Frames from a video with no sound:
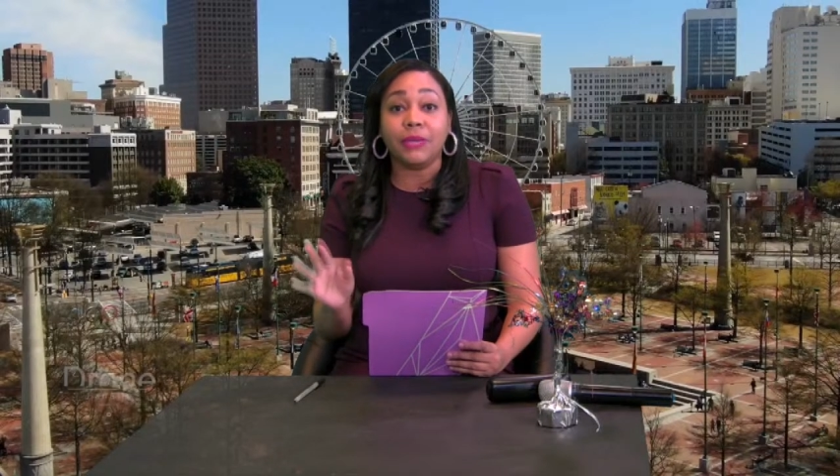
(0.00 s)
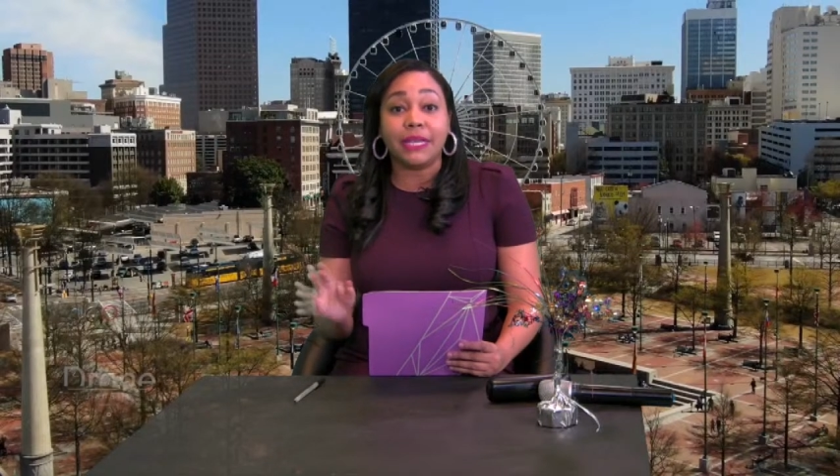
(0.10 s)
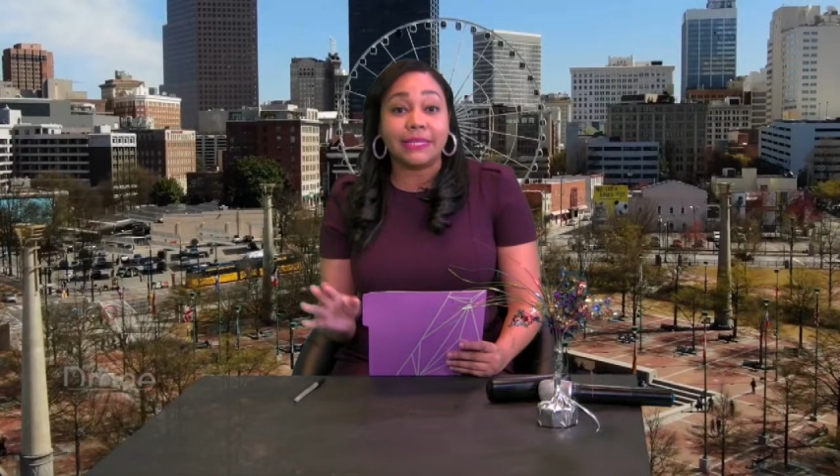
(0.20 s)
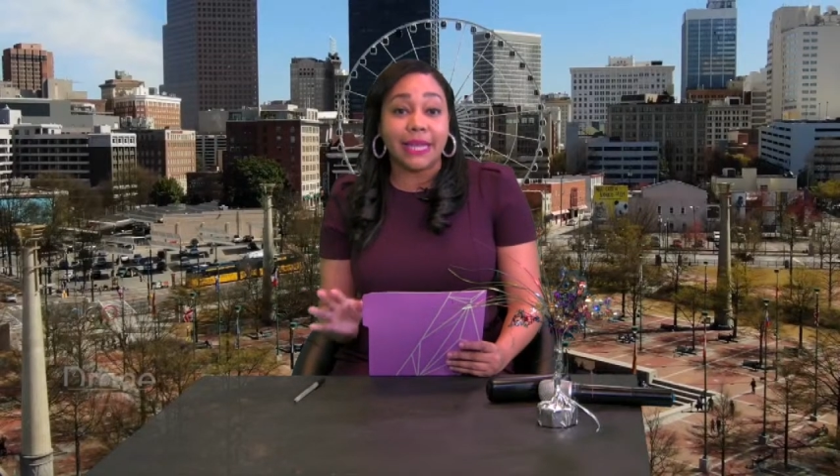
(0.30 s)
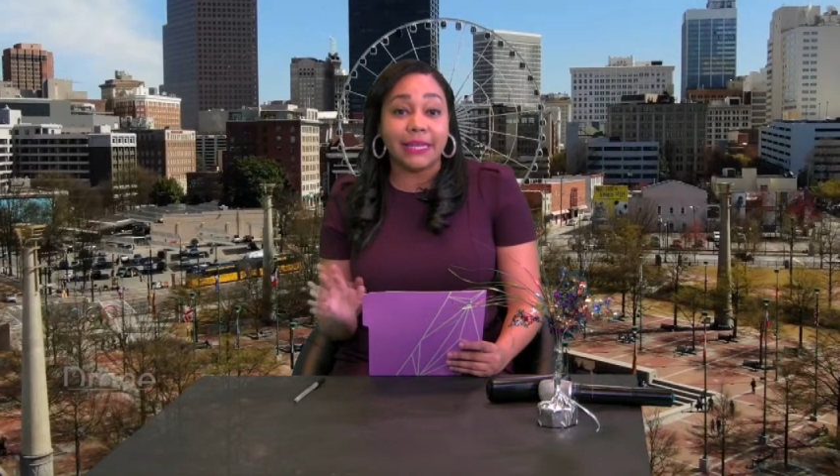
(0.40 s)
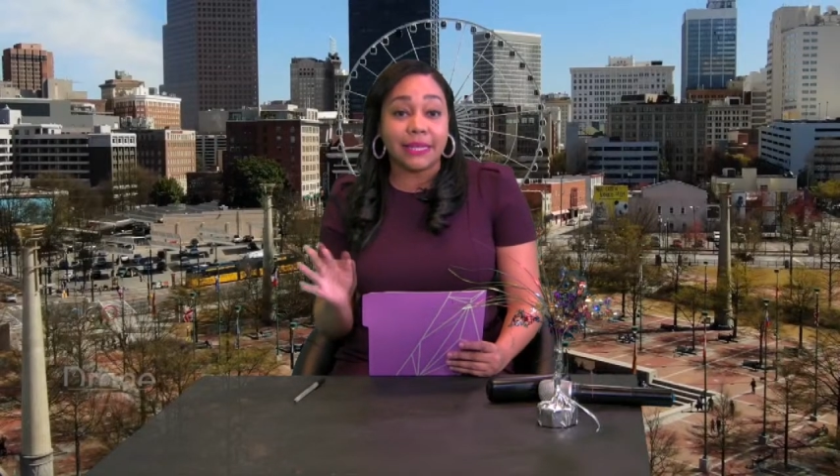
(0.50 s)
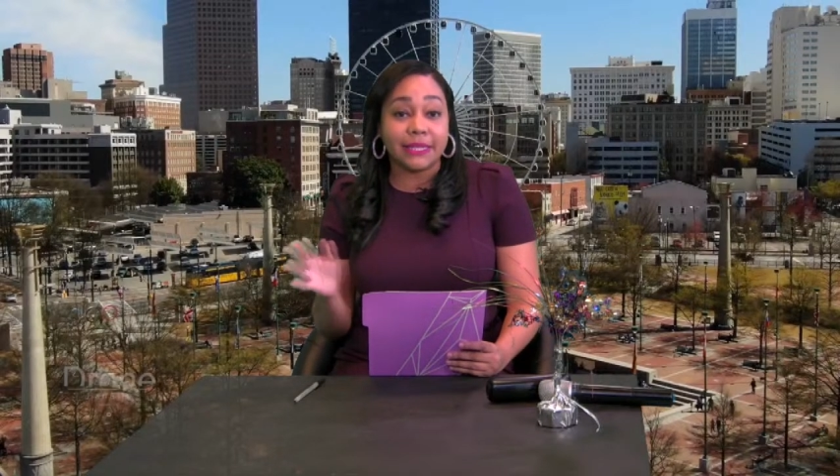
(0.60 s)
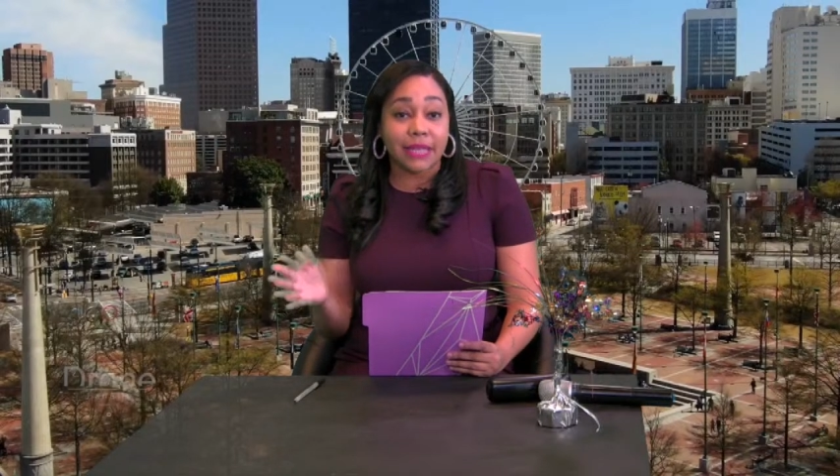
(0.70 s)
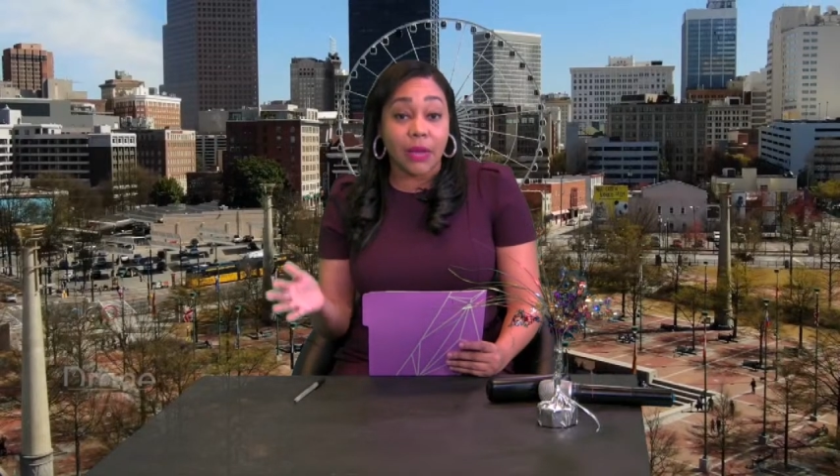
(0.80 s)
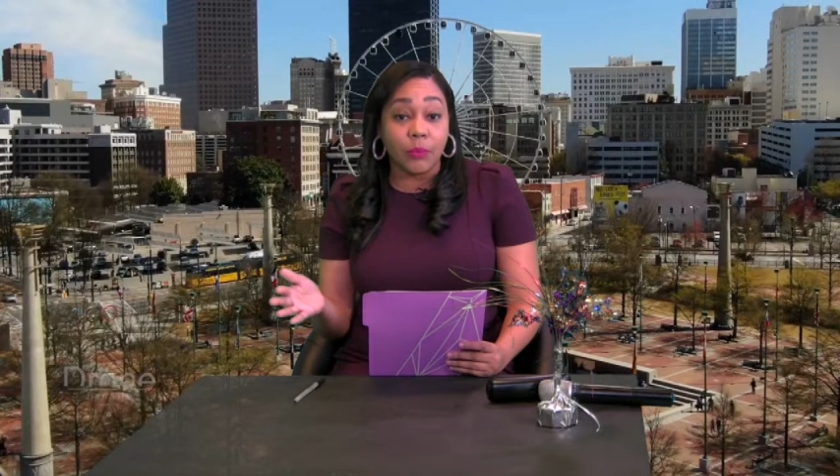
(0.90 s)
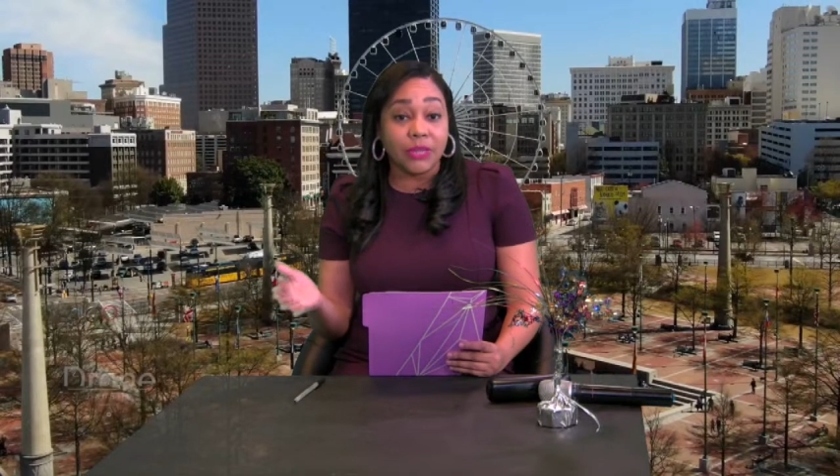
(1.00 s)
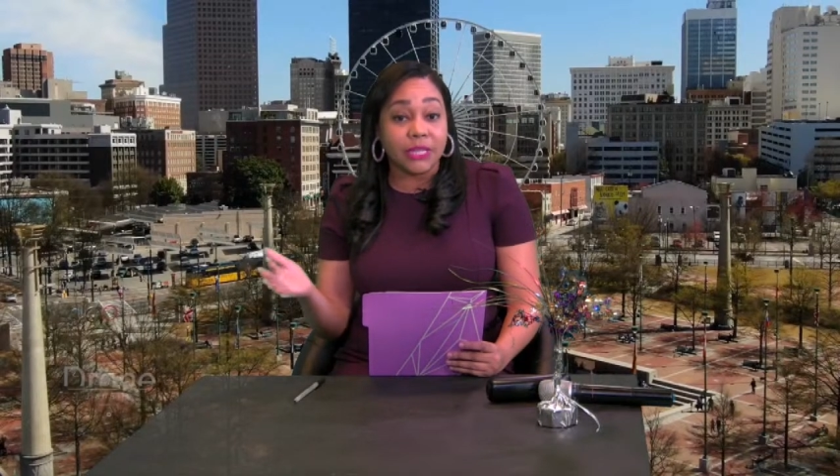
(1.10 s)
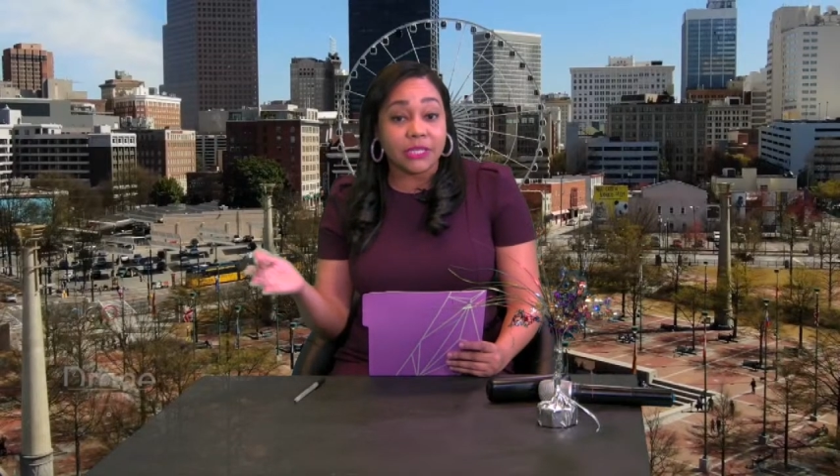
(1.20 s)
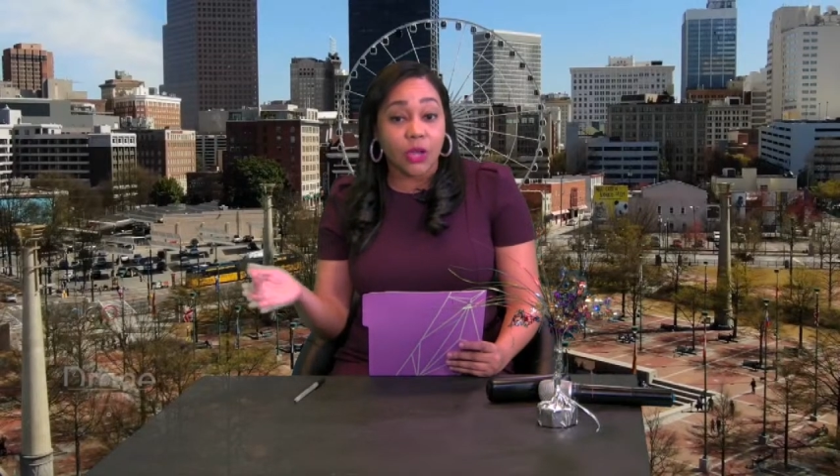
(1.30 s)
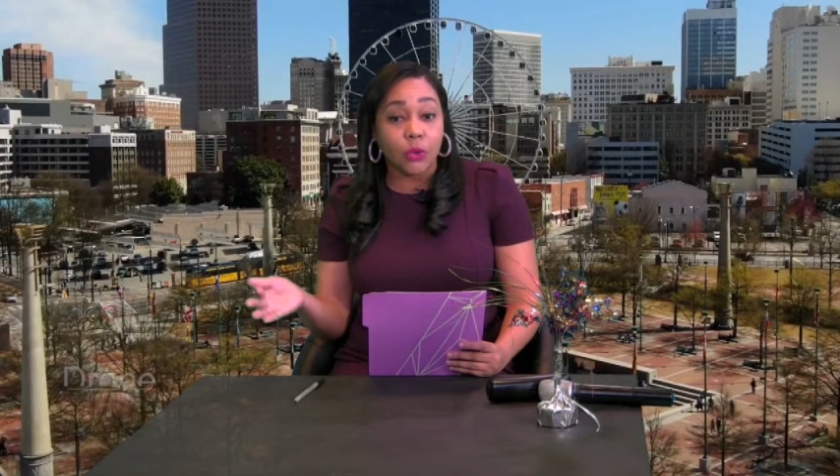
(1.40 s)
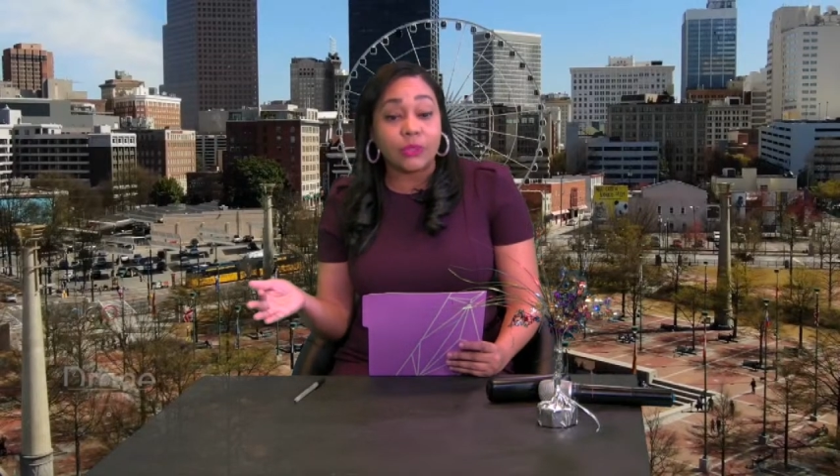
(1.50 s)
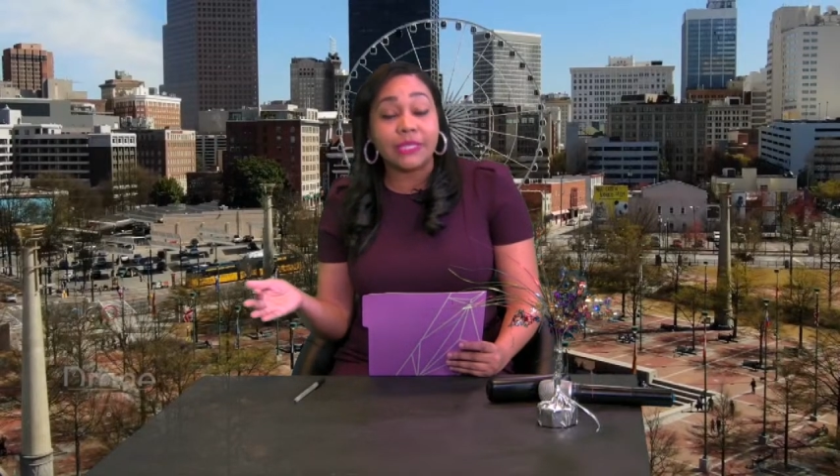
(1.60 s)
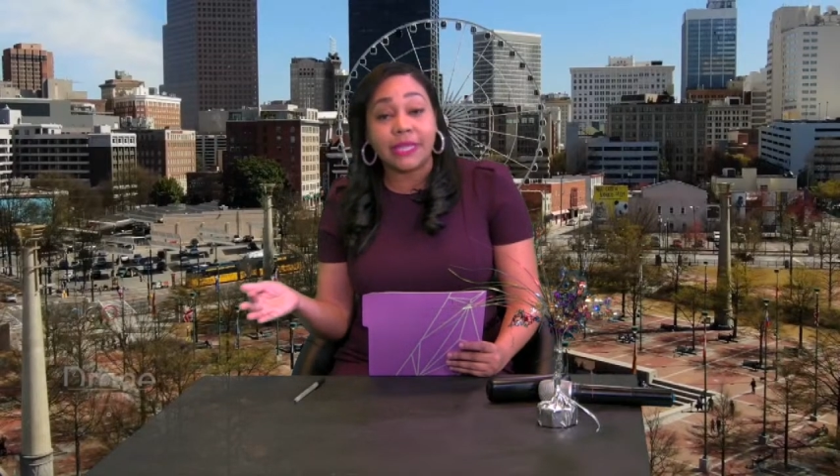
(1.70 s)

because that does come with its own